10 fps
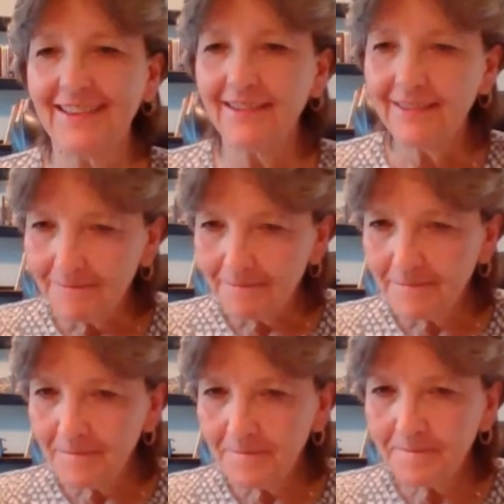
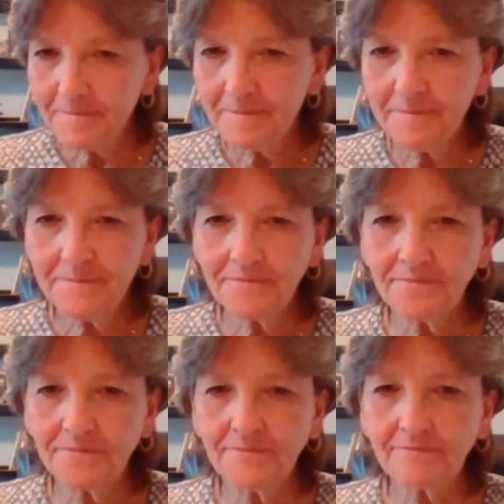
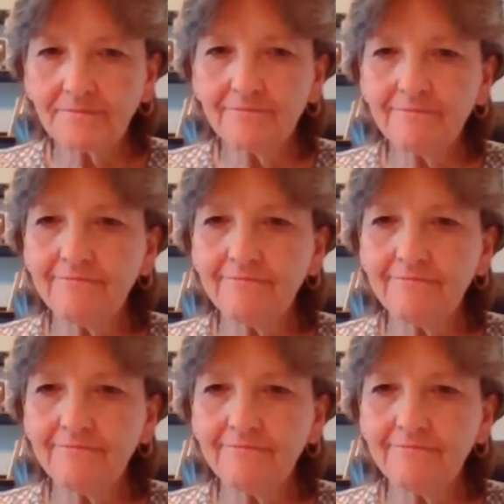No words are spoken by the person on screen.